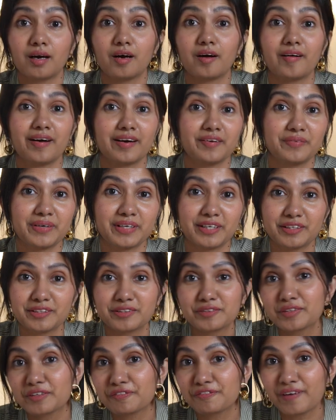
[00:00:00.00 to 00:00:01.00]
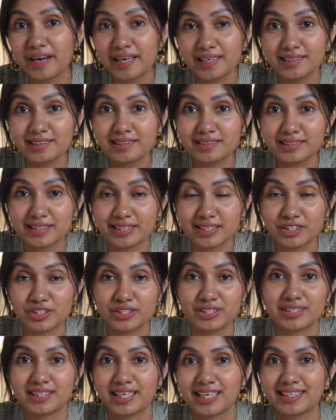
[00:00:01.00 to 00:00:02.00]
Alright, we're going to do the final
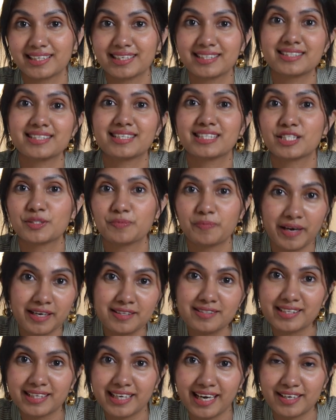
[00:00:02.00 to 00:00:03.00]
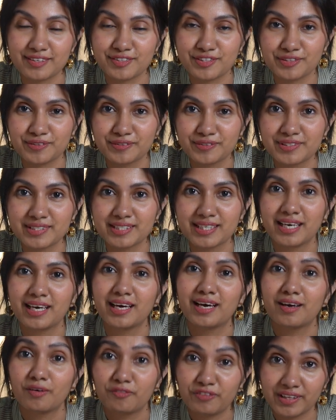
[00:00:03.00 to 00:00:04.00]
dish, that is spicy cashews.
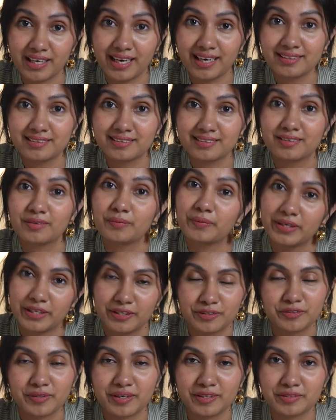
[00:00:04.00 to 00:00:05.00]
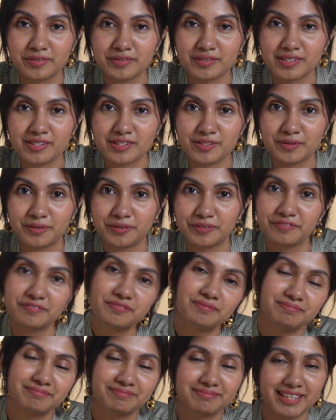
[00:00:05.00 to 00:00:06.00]
For that, we need to head to the stove.
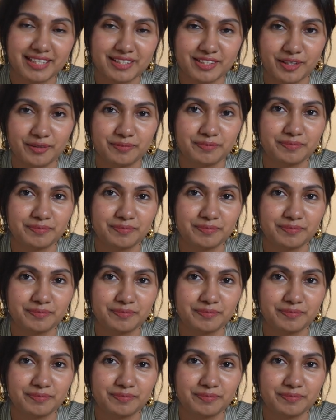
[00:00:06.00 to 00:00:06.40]
Let's go.